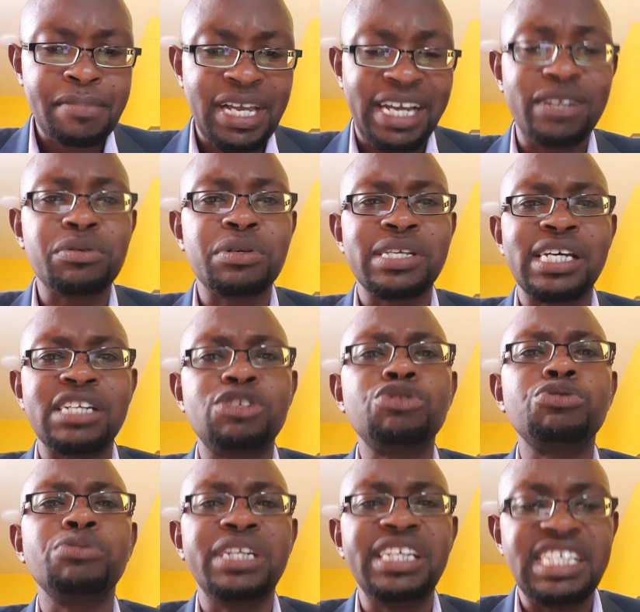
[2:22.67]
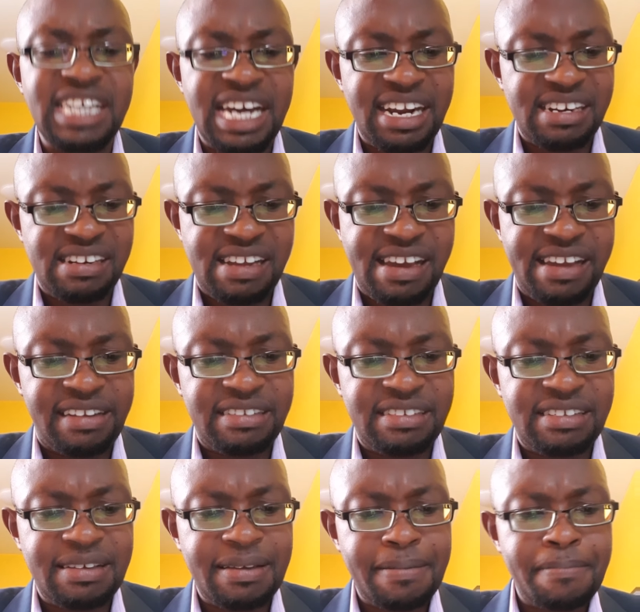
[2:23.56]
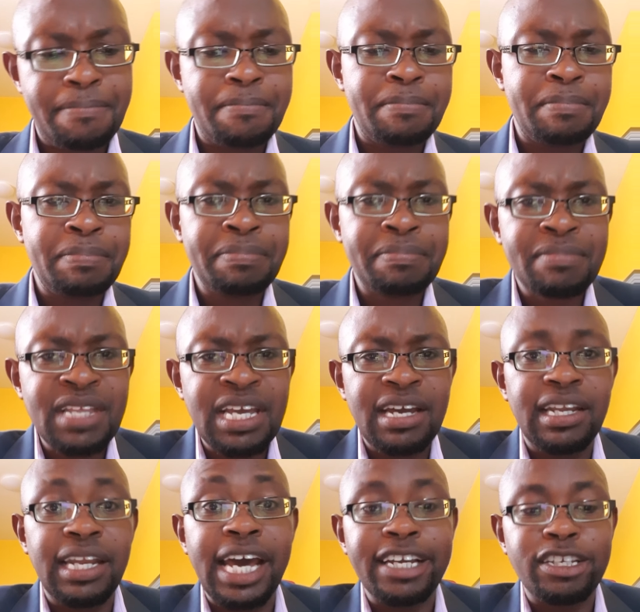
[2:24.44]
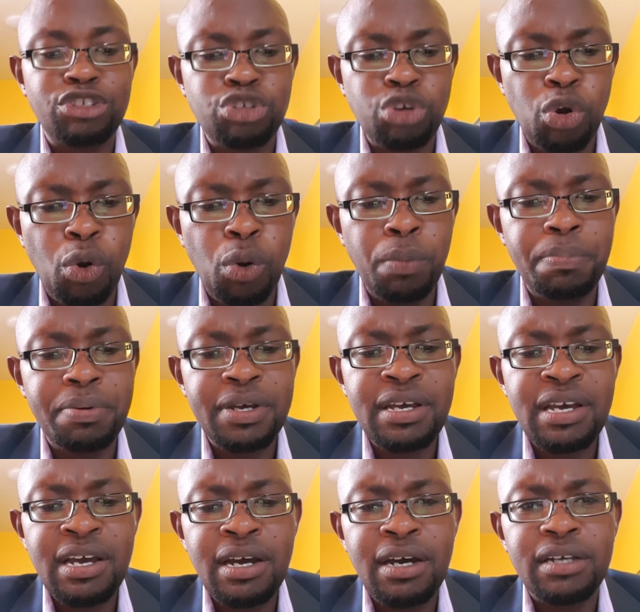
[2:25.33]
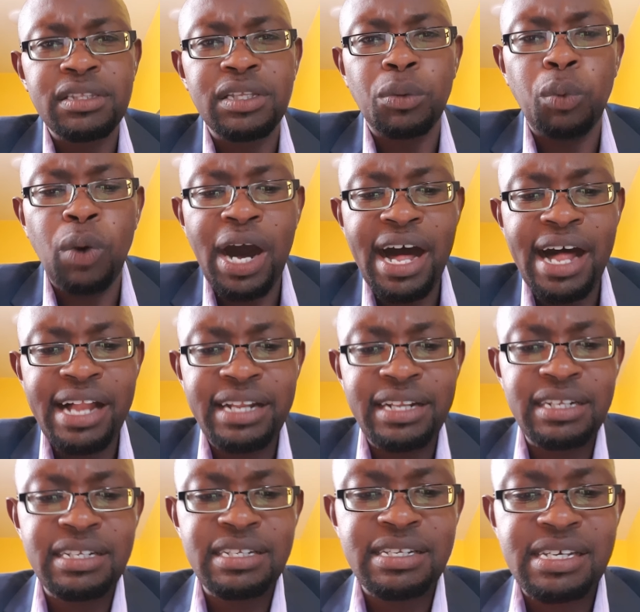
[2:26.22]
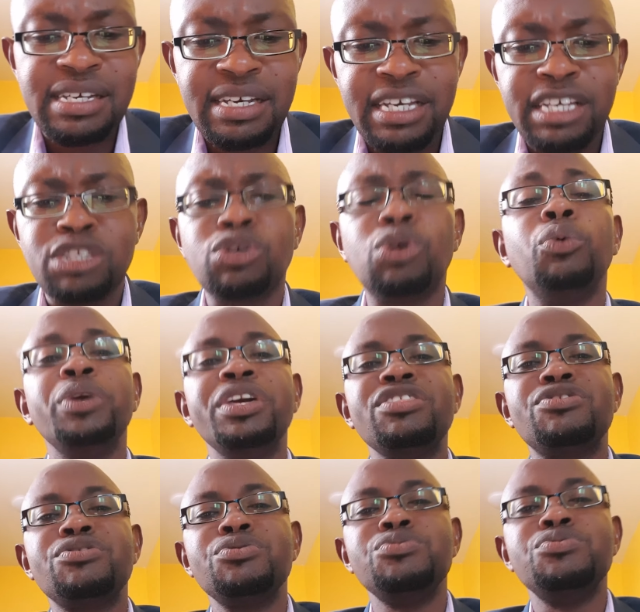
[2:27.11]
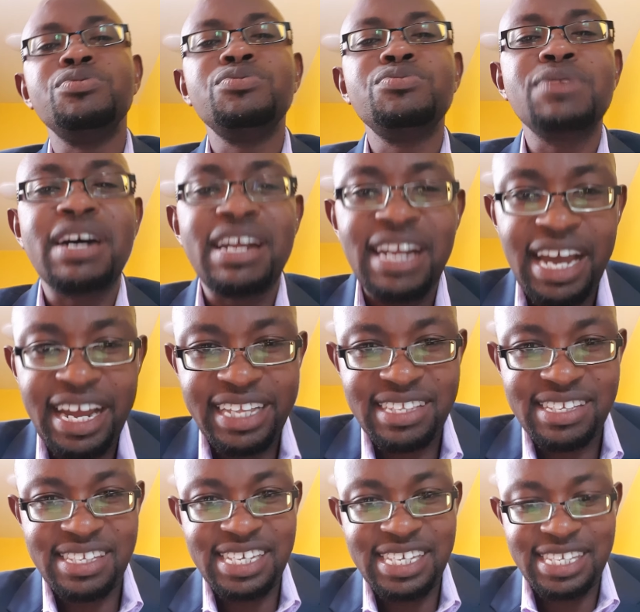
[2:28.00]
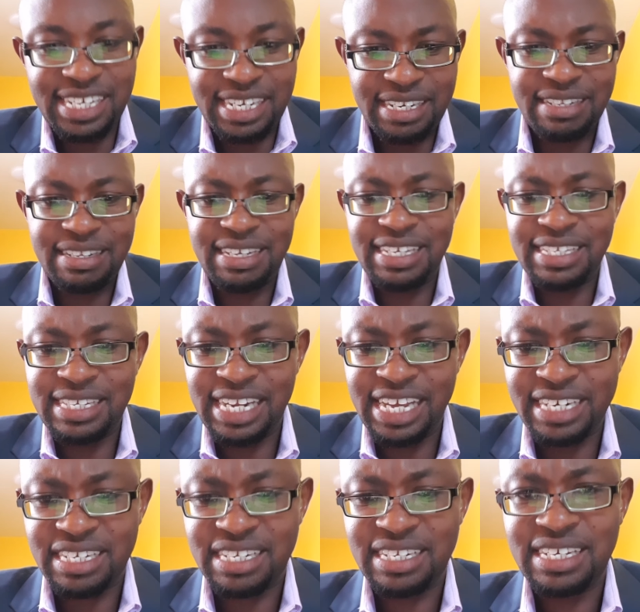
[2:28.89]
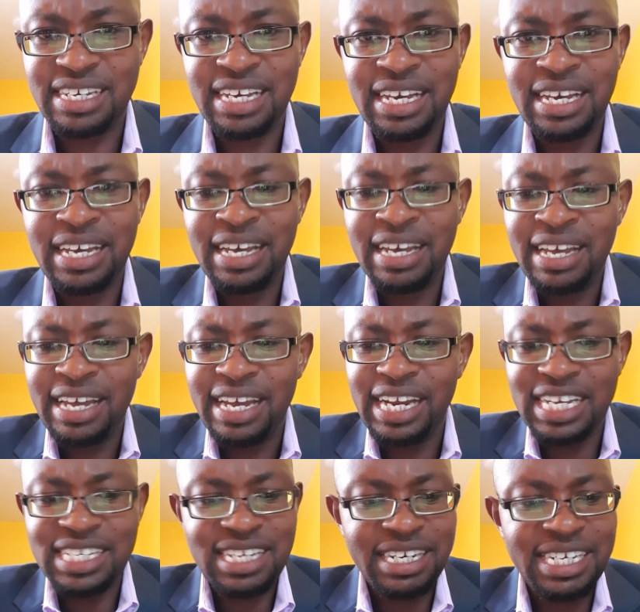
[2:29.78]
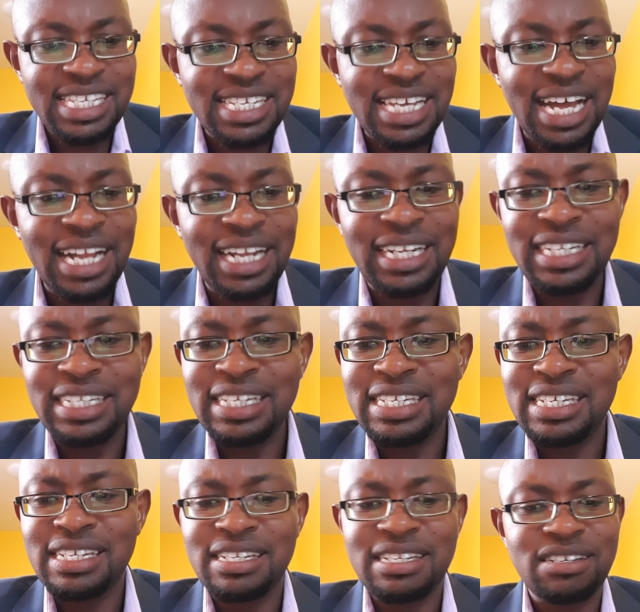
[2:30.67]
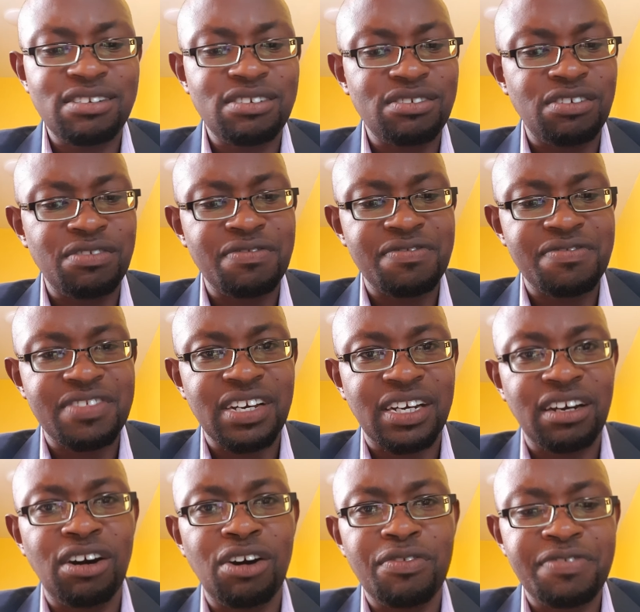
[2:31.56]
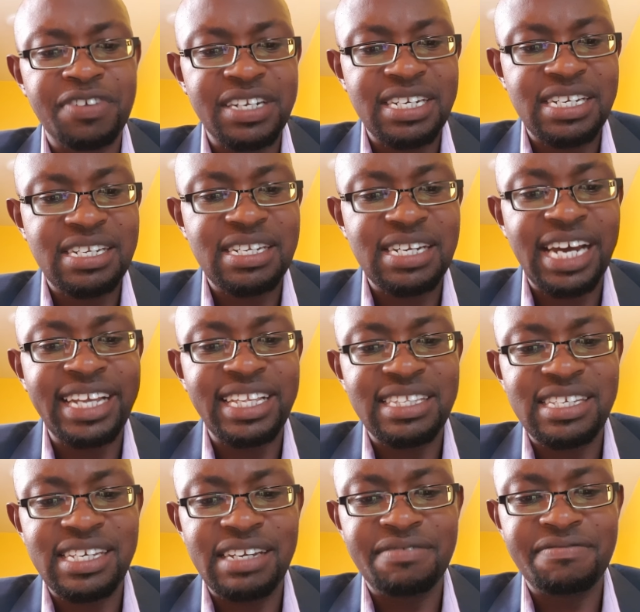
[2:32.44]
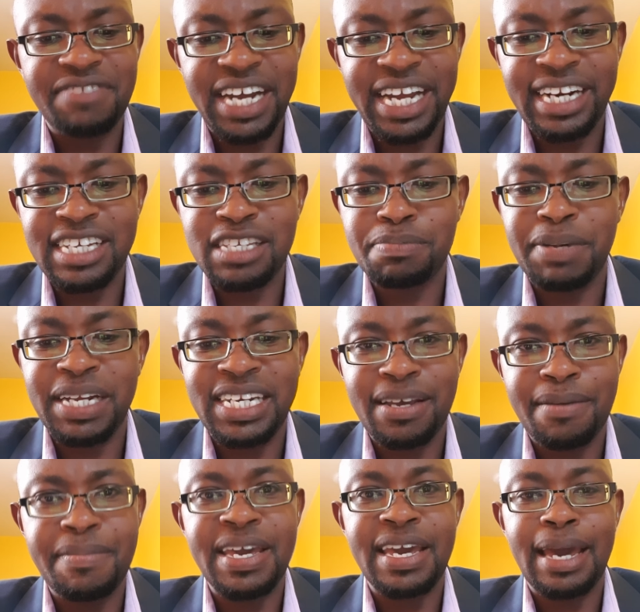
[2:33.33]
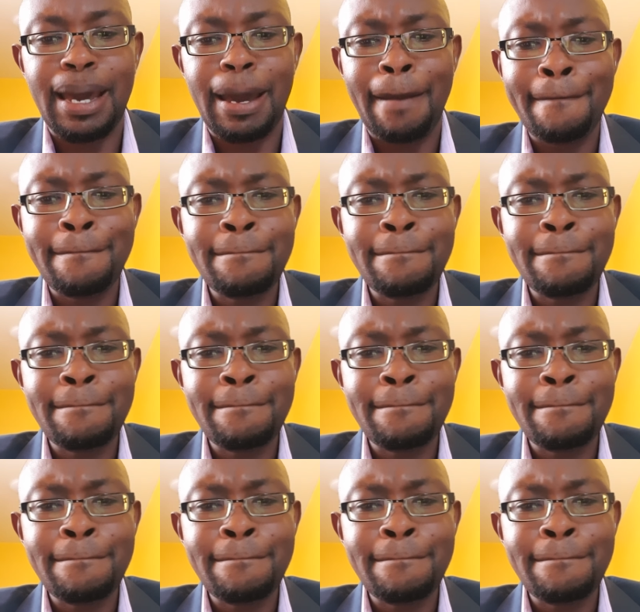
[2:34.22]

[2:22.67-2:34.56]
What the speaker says: It was a truly dark night. Like Job, the world is going through a night season, isn't it? And as a result of the COVID-19 virus pandemic,